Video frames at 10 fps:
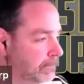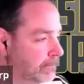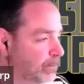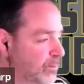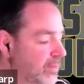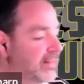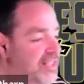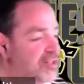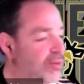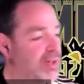Yeah,
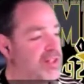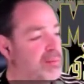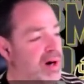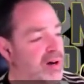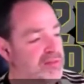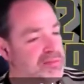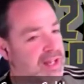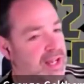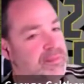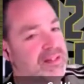Leach will run the ball from
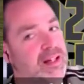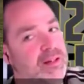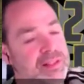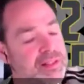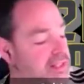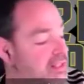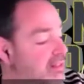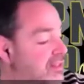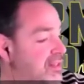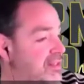time to time. He
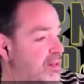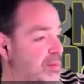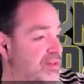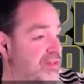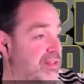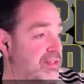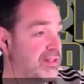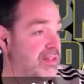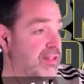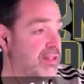looks at numbers. He looks
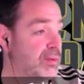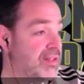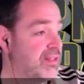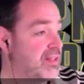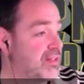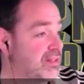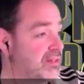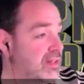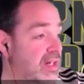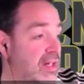at, what's the easiest.
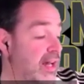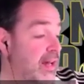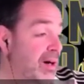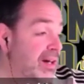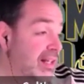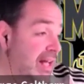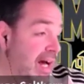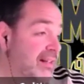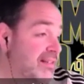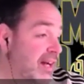And a lot
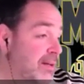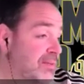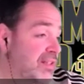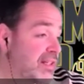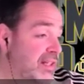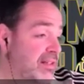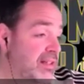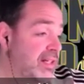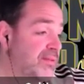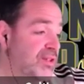of times he
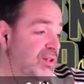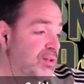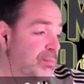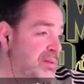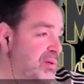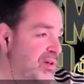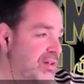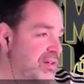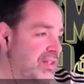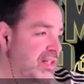gives the people don't
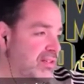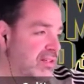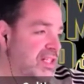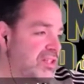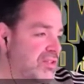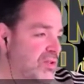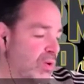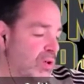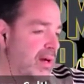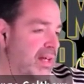understand is Leach's
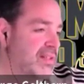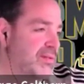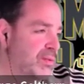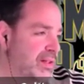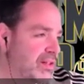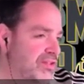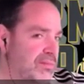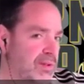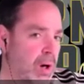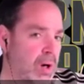quarterbacks. If you read, there's some
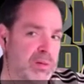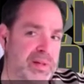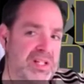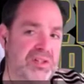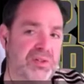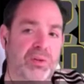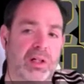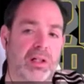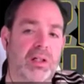Gardner Minshew